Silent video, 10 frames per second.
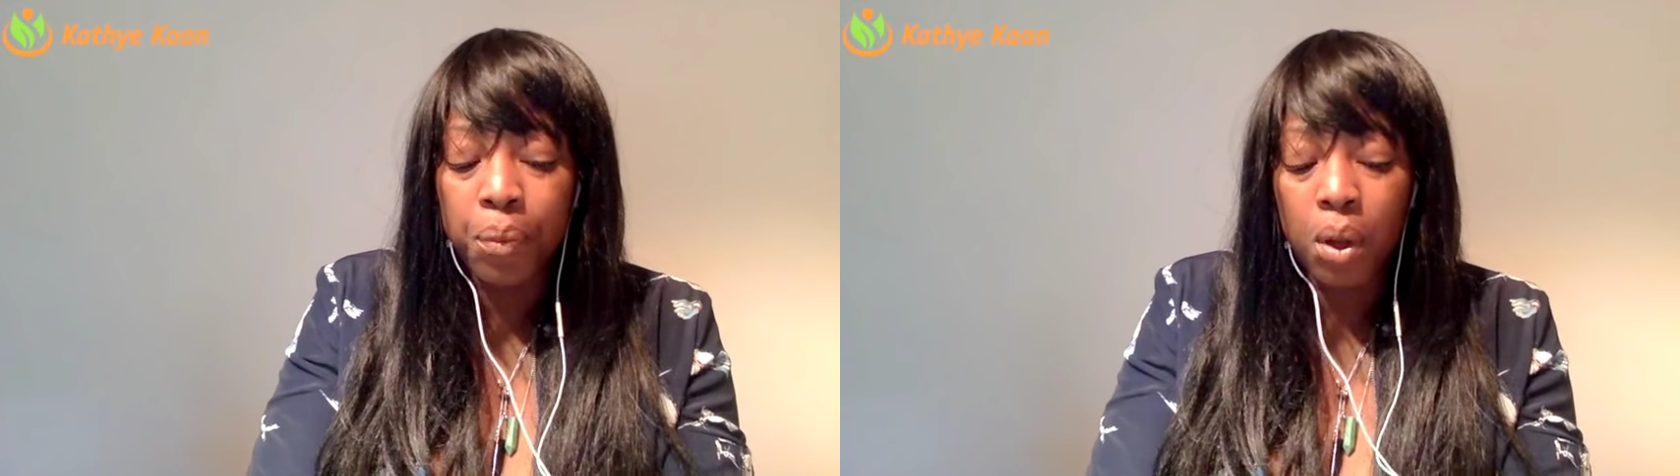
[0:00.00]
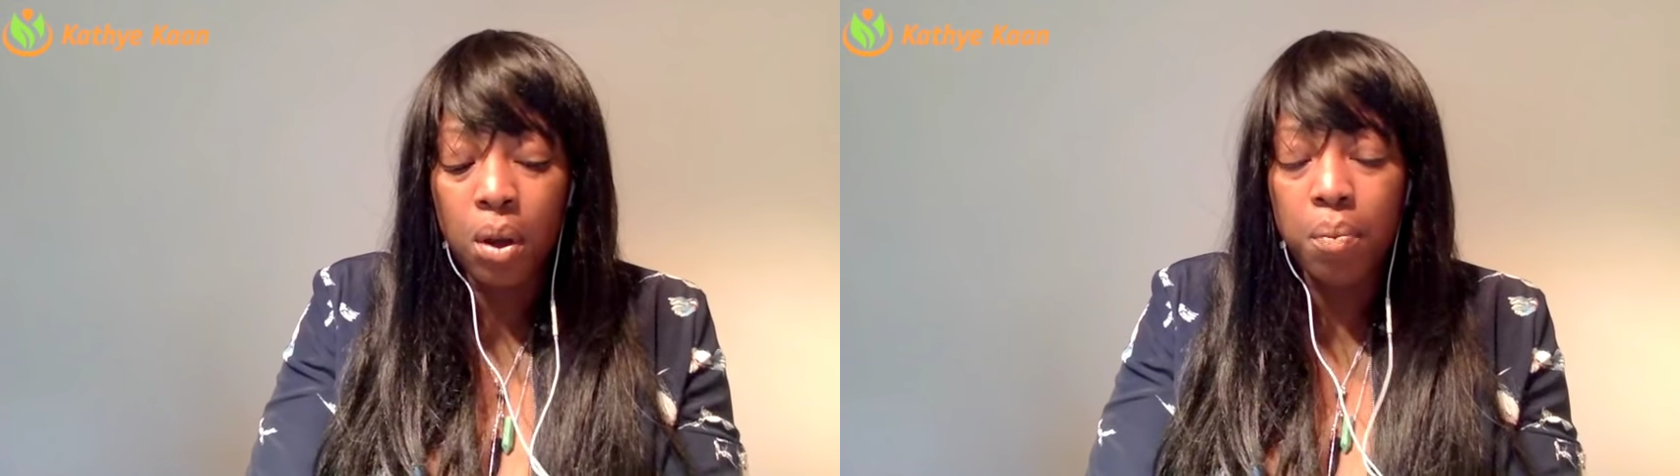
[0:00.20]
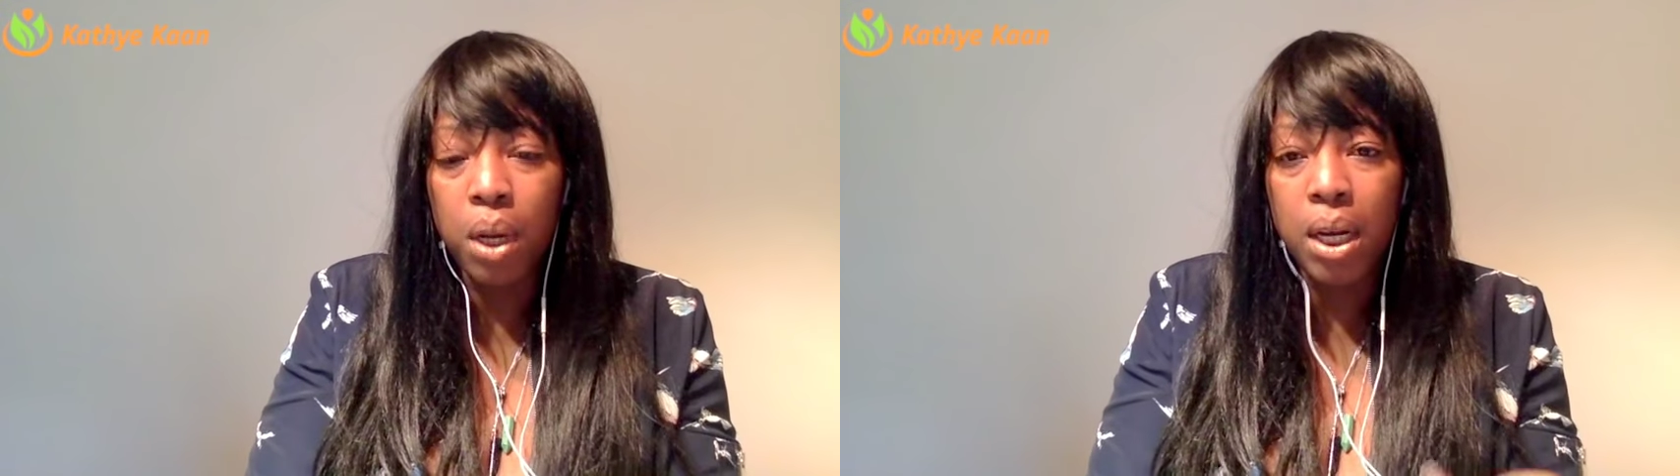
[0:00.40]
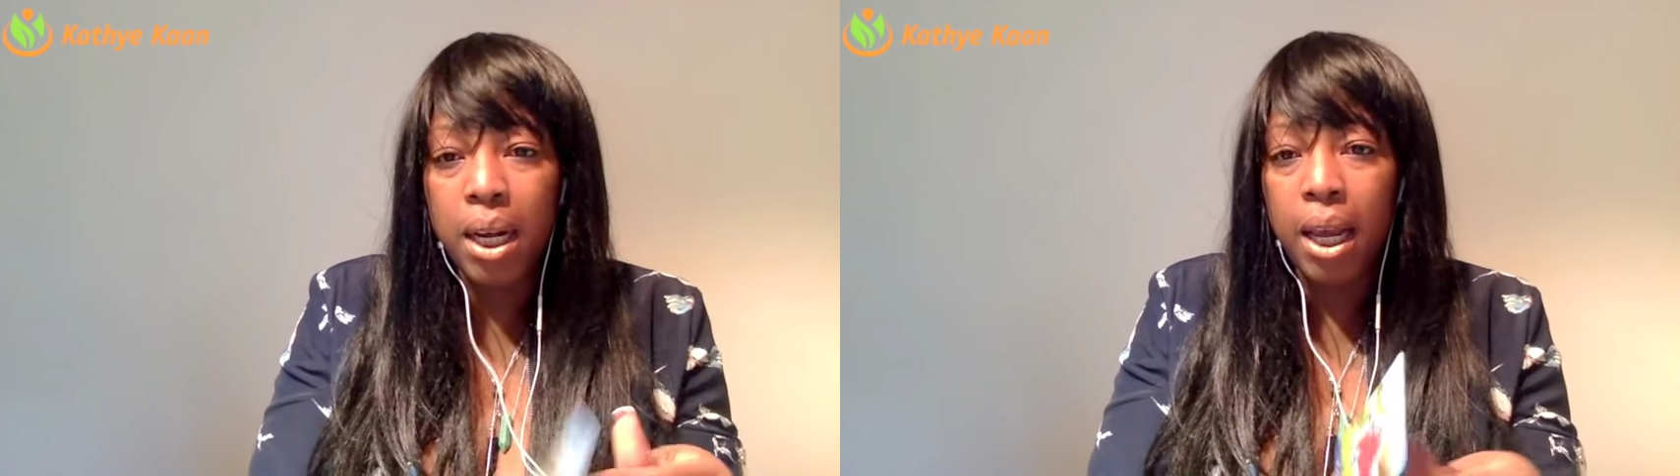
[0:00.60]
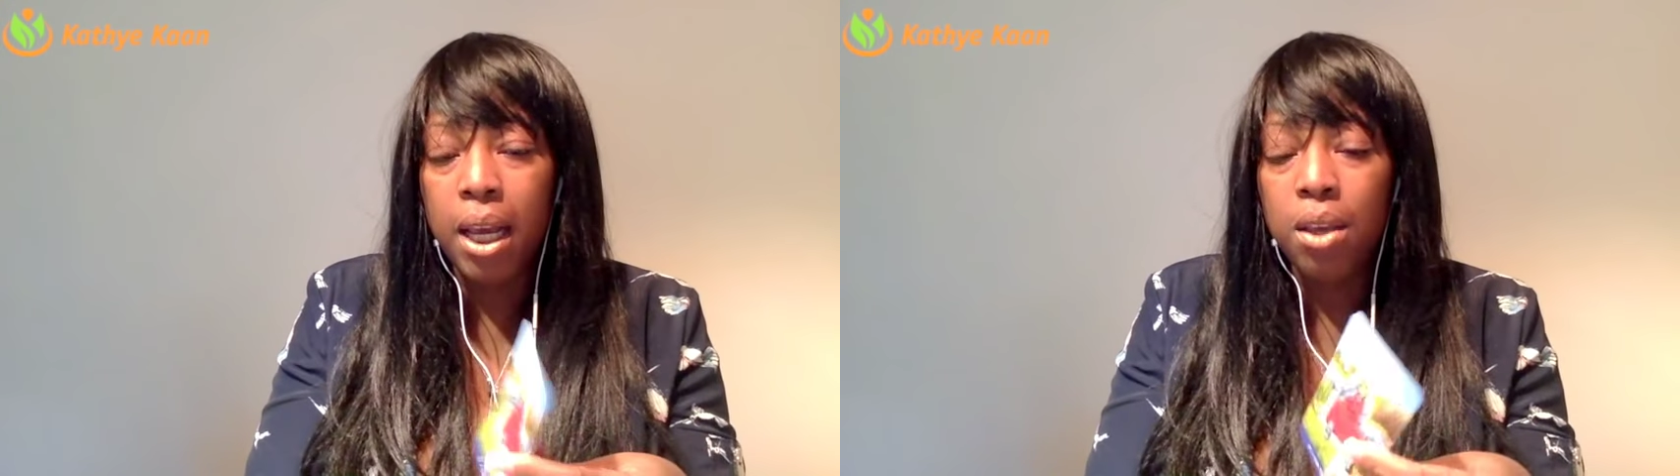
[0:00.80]
on
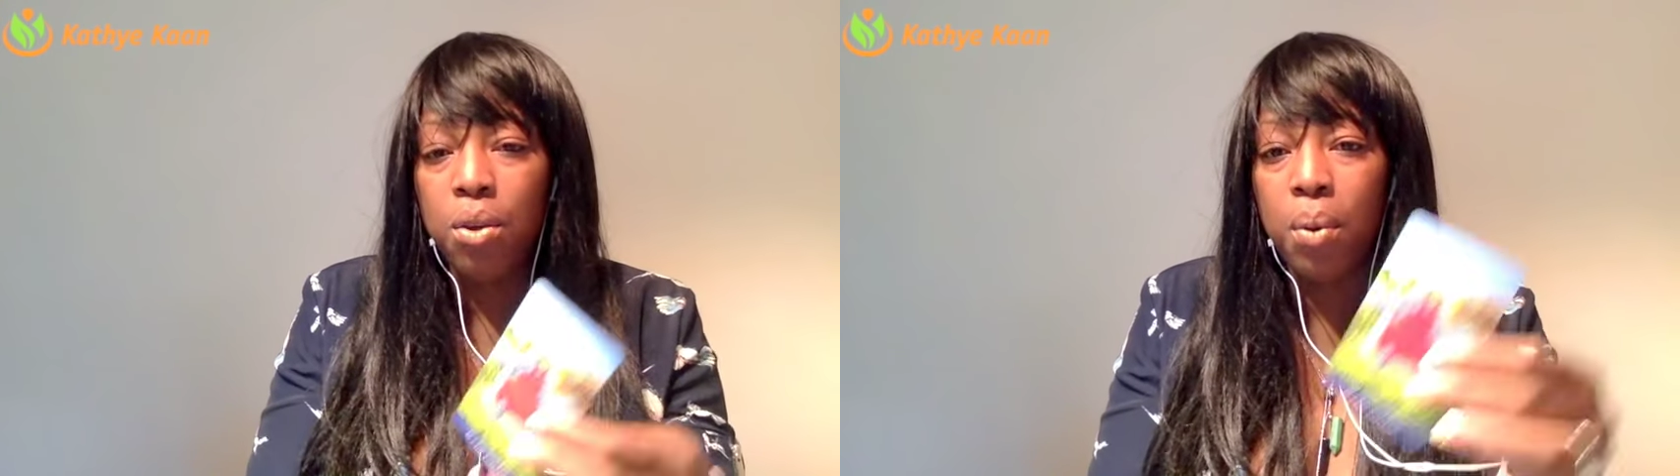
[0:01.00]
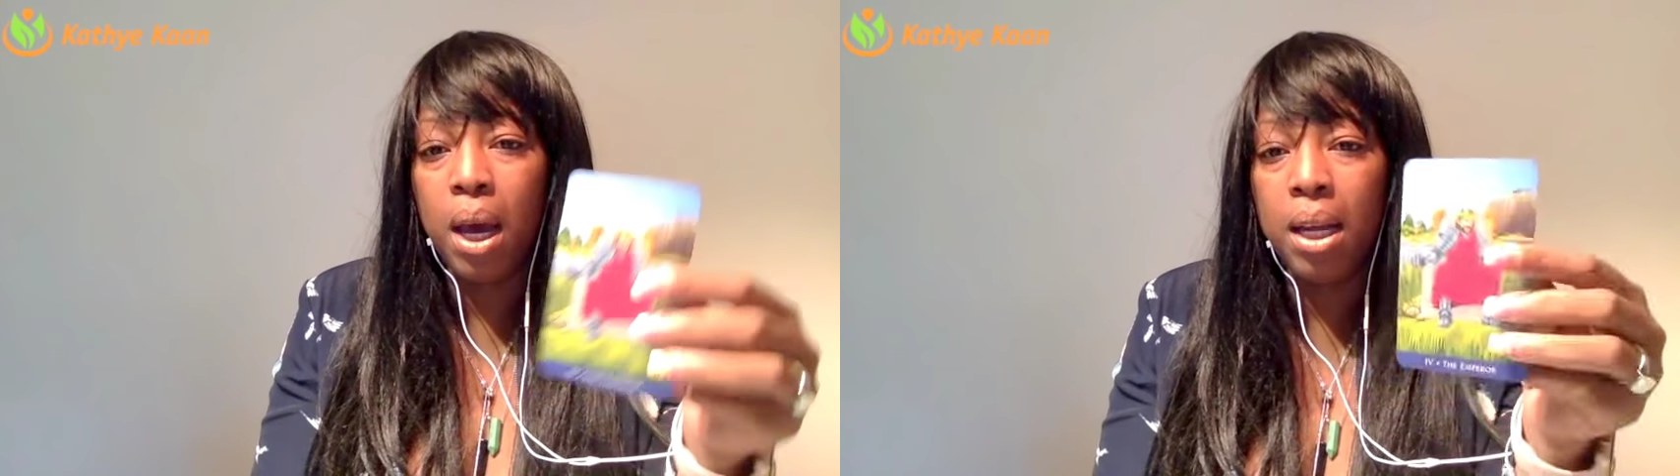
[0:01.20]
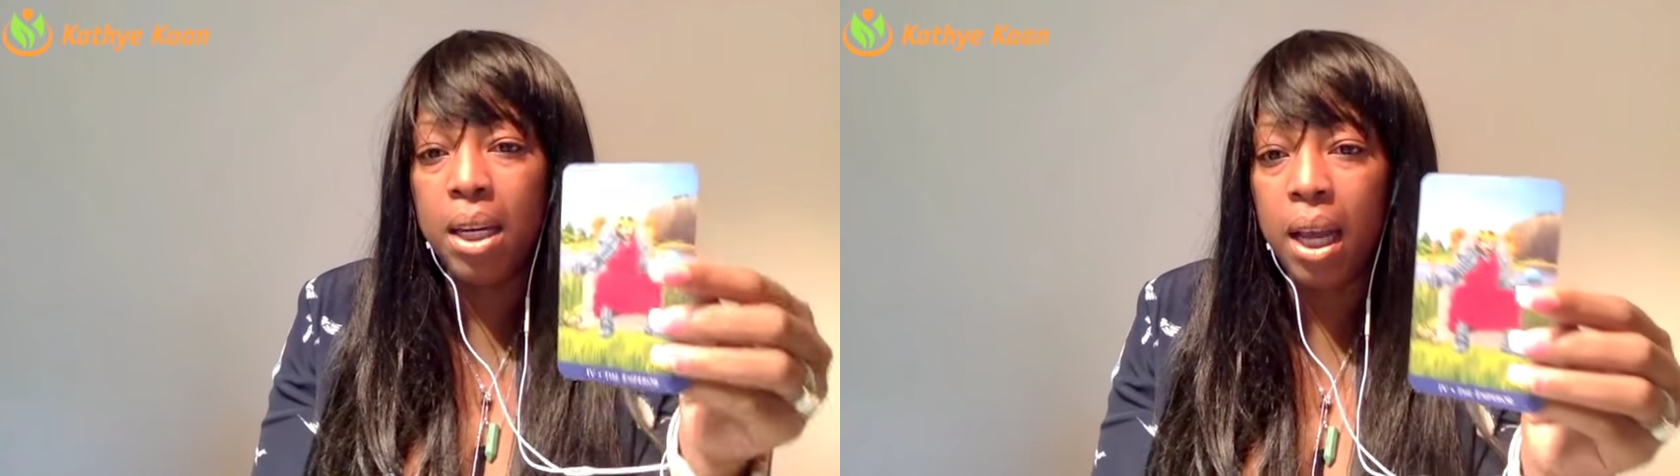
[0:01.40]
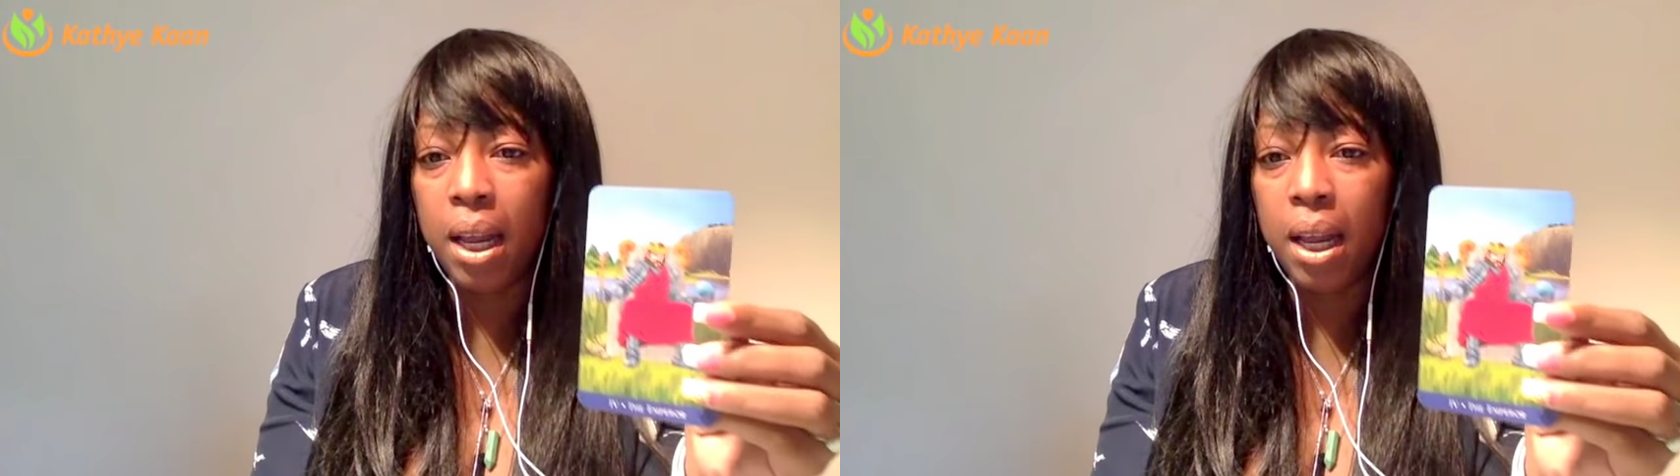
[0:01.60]
Monday, you had the